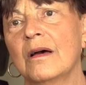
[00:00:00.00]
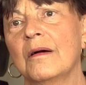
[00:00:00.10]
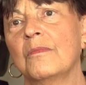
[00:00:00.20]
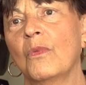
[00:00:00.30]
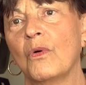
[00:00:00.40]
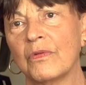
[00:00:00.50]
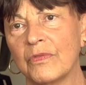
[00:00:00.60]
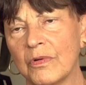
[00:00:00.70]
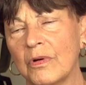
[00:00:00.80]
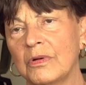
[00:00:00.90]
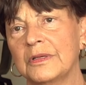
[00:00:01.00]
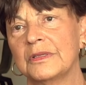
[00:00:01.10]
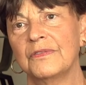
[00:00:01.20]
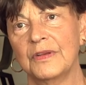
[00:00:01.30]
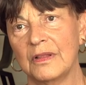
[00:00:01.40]
um, more of role in
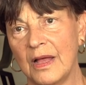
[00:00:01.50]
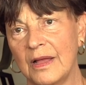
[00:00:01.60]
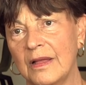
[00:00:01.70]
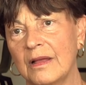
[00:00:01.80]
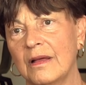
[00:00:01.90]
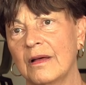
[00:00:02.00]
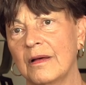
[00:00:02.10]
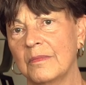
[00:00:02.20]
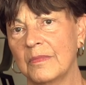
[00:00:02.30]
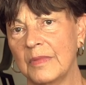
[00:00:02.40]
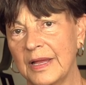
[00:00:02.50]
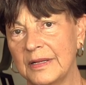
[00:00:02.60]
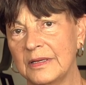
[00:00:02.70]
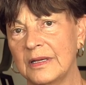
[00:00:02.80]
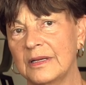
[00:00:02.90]
tefillah um,
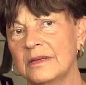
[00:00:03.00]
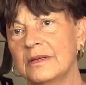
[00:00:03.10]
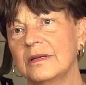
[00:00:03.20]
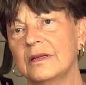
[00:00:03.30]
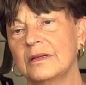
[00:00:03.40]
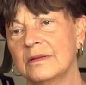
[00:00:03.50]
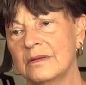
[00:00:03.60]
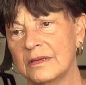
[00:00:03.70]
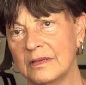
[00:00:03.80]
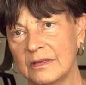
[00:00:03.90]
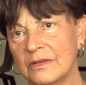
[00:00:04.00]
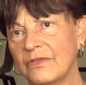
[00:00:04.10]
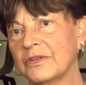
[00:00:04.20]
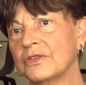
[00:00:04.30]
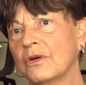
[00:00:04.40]
and in in
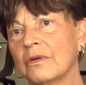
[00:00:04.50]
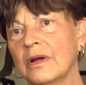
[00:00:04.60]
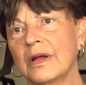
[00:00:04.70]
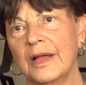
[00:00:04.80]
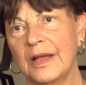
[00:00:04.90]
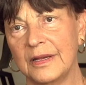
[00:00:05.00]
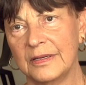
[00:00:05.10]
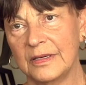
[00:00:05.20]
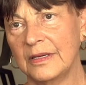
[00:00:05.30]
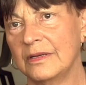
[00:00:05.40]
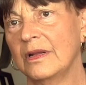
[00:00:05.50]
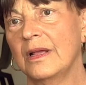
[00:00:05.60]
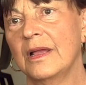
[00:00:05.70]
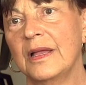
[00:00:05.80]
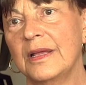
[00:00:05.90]
Dvar Torah and in
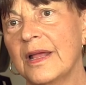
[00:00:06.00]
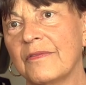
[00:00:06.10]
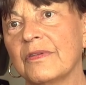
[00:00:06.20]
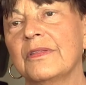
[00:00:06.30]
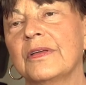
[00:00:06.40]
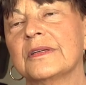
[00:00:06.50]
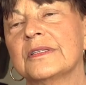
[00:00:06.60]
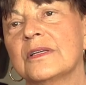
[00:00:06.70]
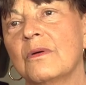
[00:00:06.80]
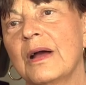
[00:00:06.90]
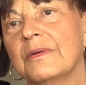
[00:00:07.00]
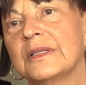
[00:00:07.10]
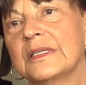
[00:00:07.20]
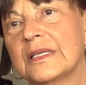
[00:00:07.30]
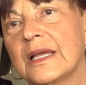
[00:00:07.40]
in everything. So I
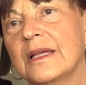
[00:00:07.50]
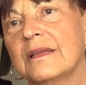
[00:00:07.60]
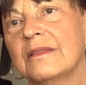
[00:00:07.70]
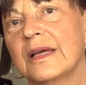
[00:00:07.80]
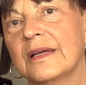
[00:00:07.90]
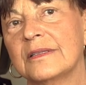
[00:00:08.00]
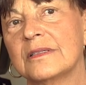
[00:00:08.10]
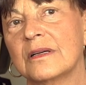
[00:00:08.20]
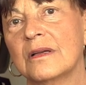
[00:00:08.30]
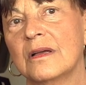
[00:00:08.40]
would say that.